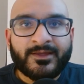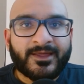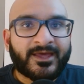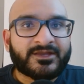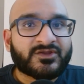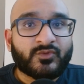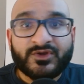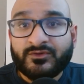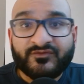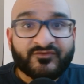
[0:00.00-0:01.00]
and you want
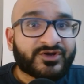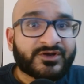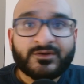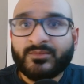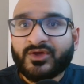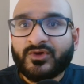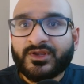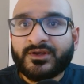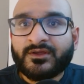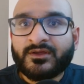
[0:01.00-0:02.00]
to convert it into
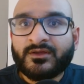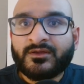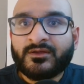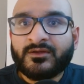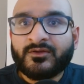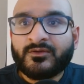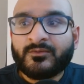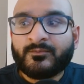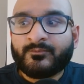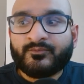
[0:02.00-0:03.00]
Bitcoin,
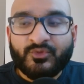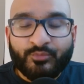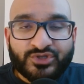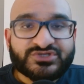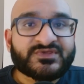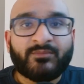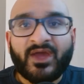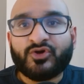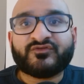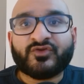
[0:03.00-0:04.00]
the purchasing
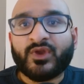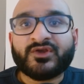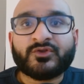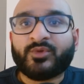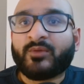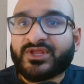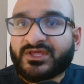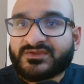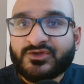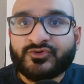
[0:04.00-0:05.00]
power of your rental property
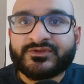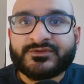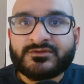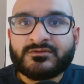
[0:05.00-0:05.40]
has increased